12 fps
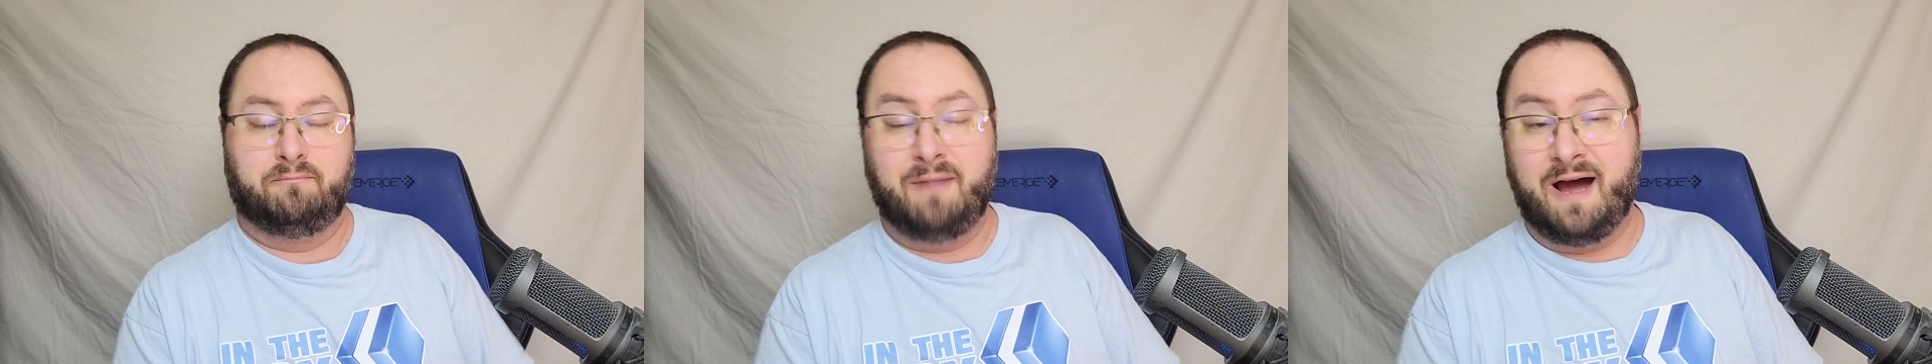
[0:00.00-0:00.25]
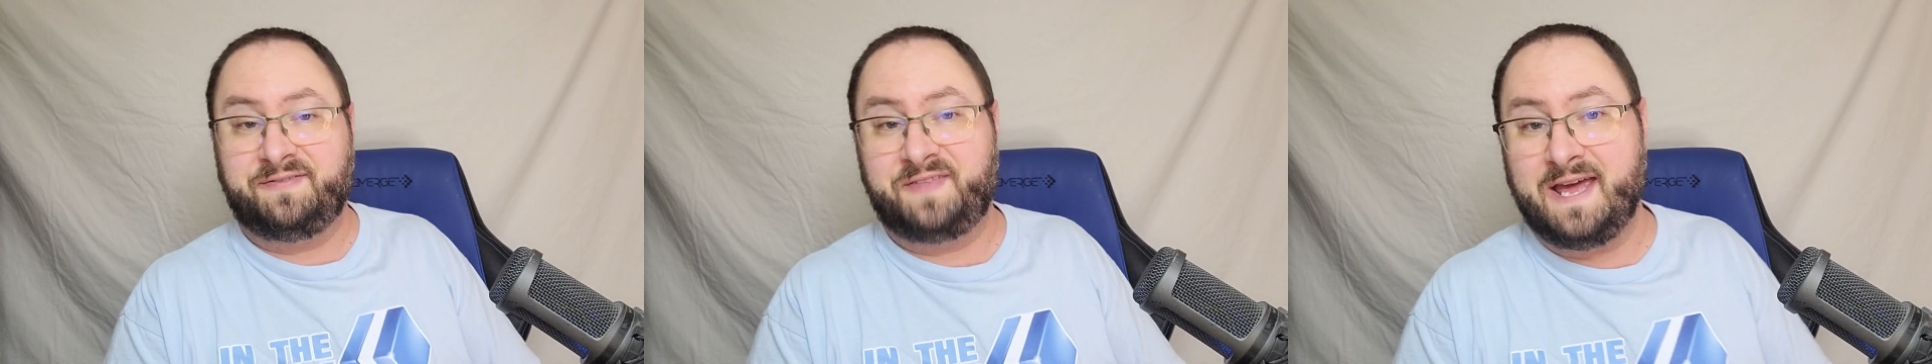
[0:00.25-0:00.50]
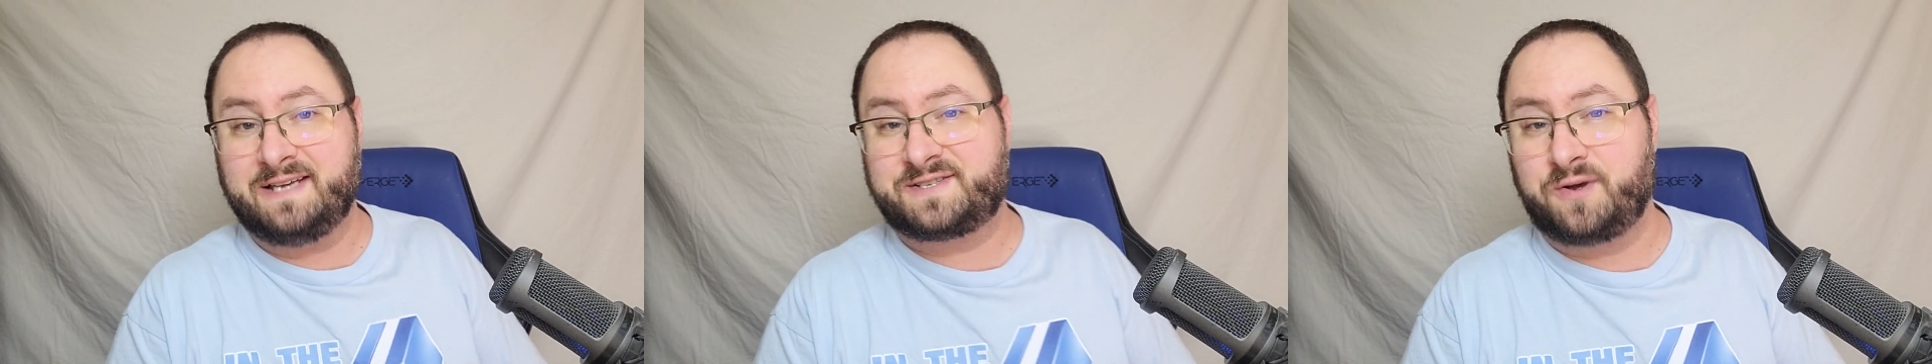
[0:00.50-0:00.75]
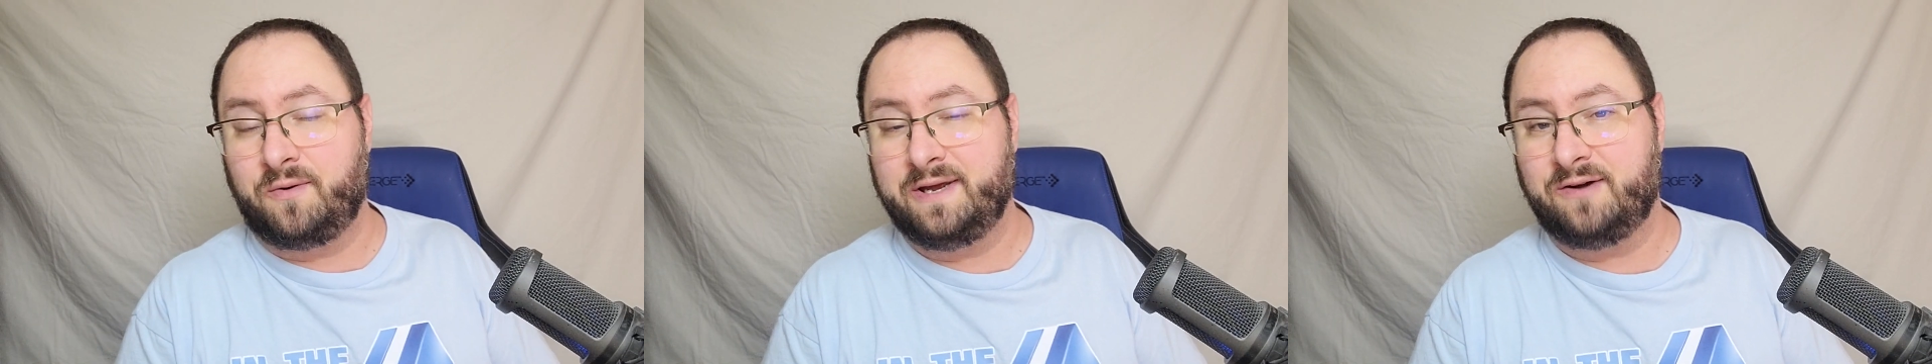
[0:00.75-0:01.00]
My
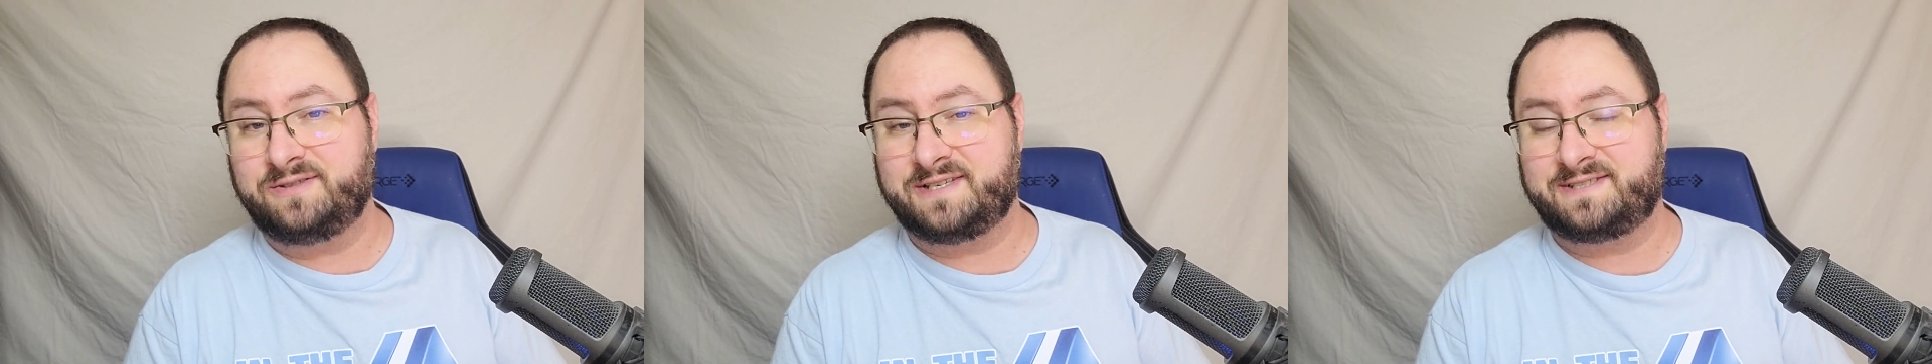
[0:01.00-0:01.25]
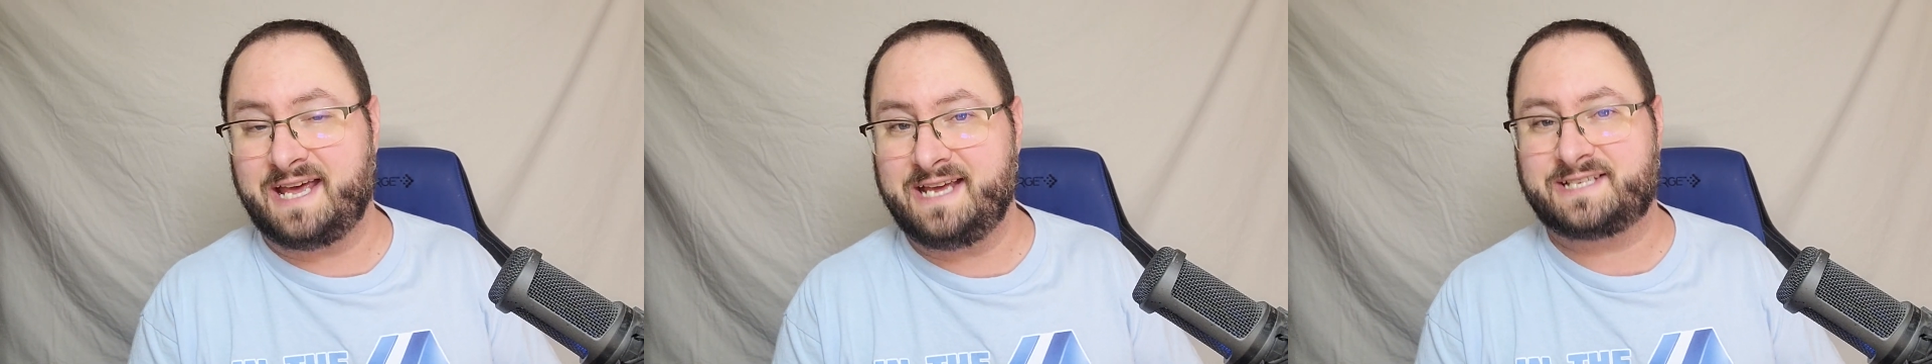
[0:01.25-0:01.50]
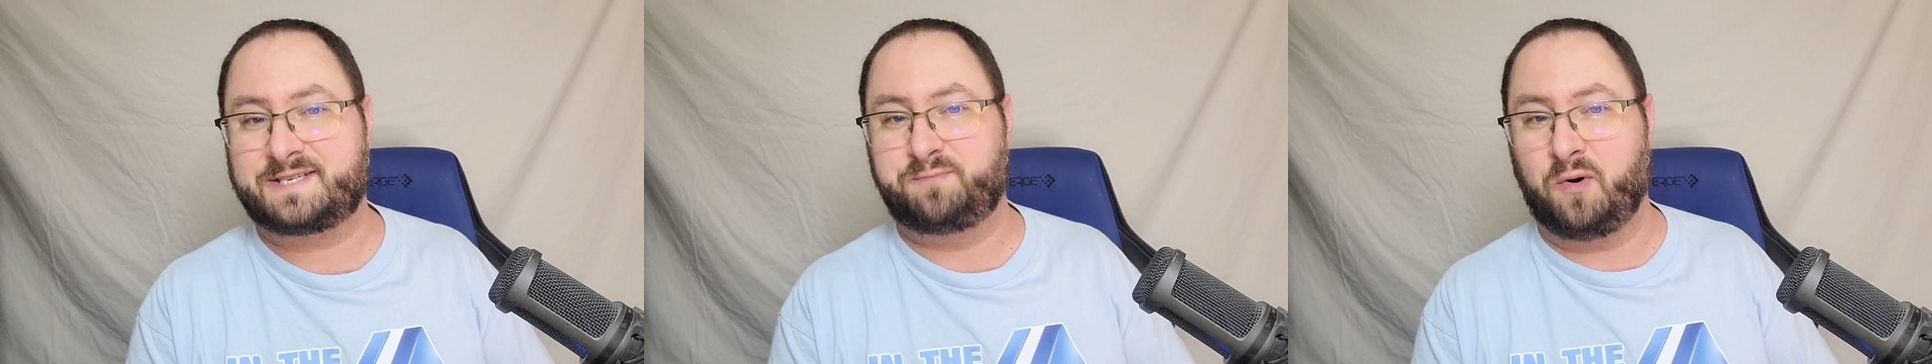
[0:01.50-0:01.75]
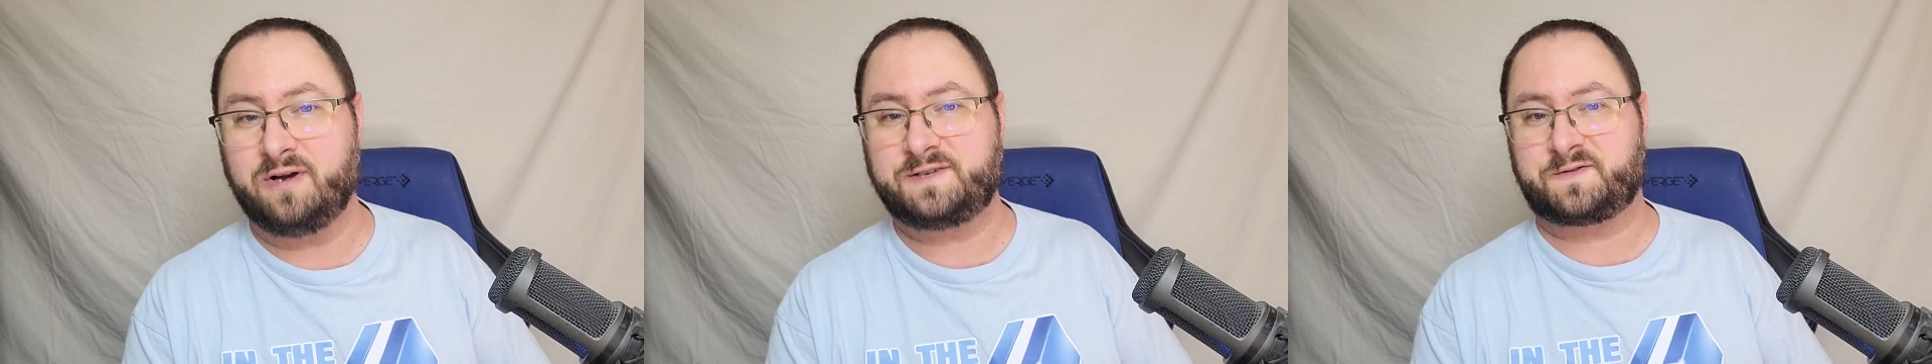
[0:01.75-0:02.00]
thanks going out to Tank
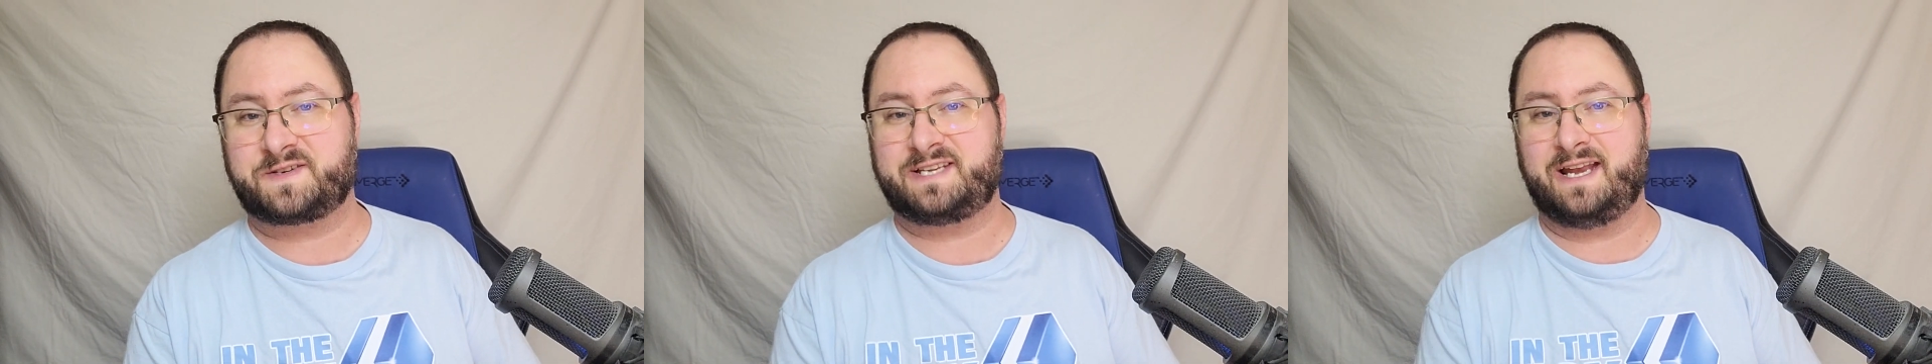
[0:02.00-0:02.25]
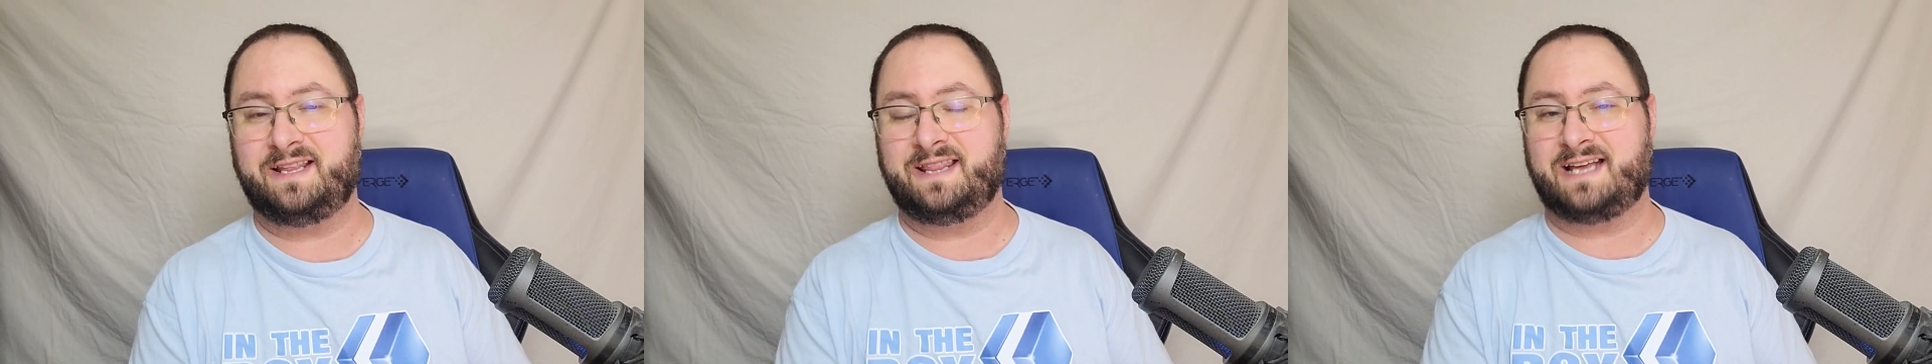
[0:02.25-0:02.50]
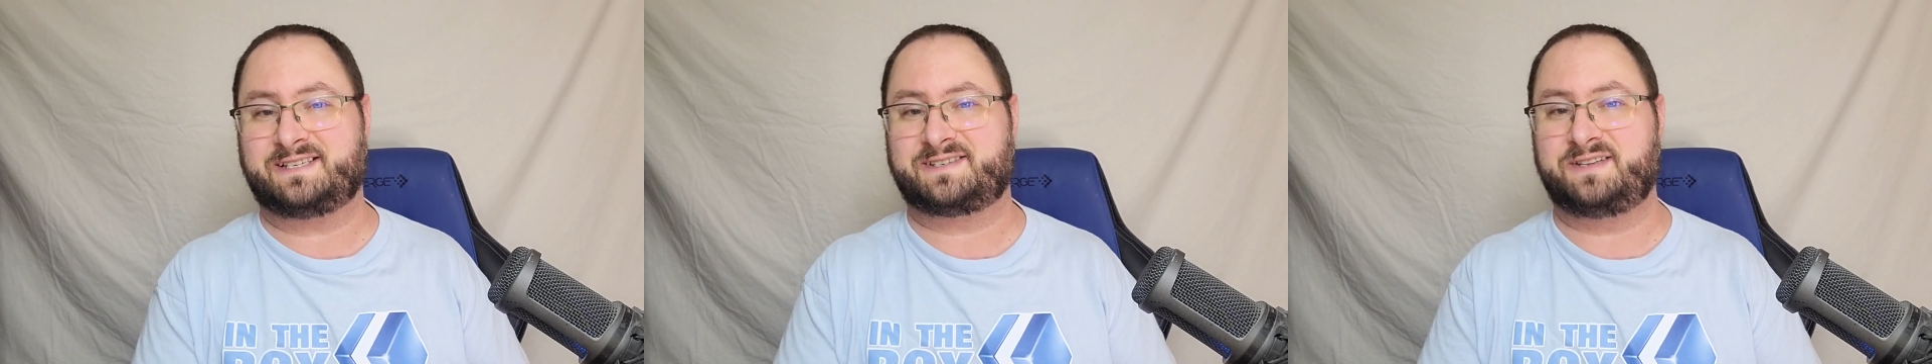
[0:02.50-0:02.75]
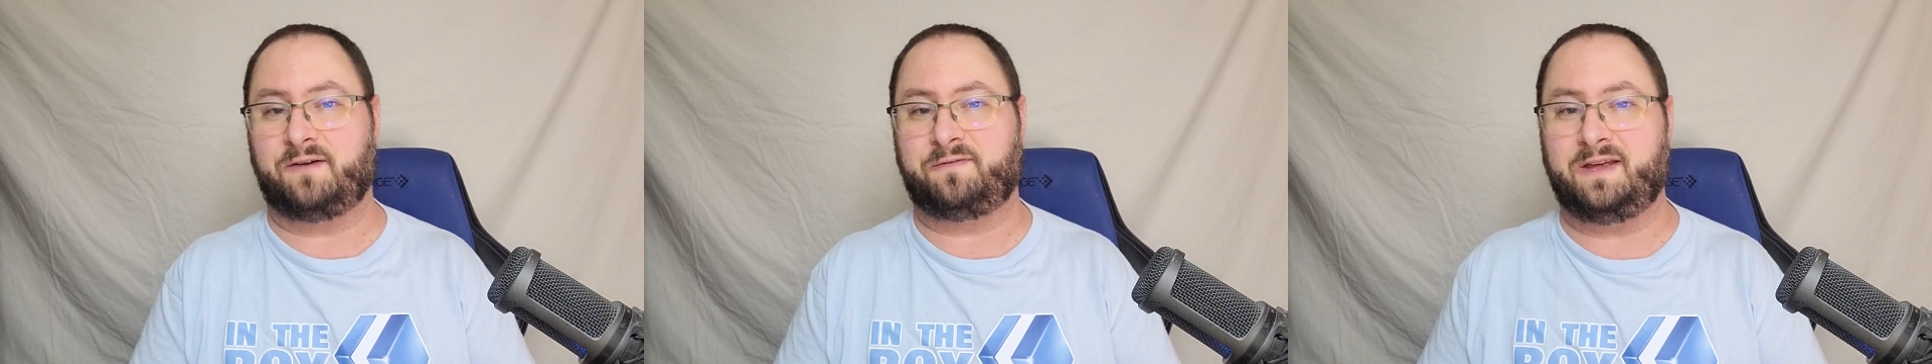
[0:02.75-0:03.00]
Sports for sending that
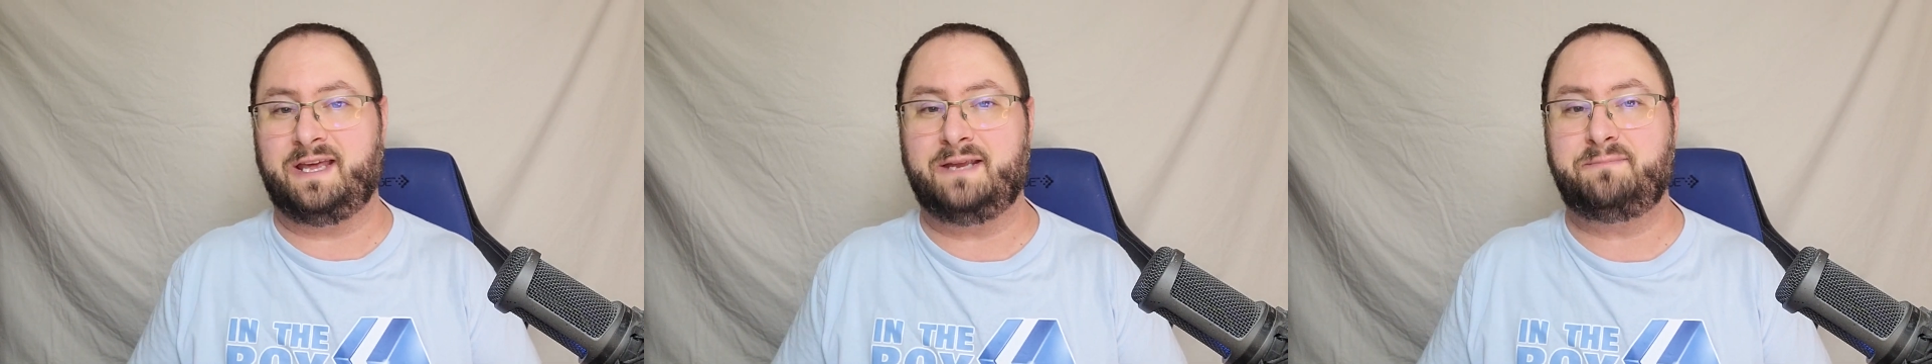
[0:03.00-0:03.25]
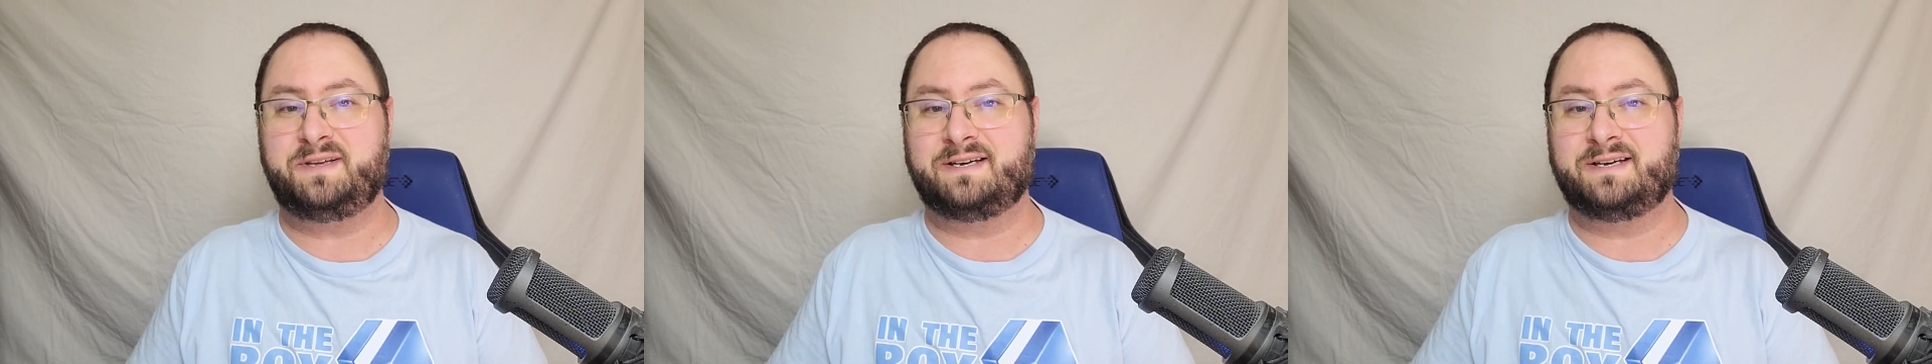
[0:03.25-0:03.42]
stuff in,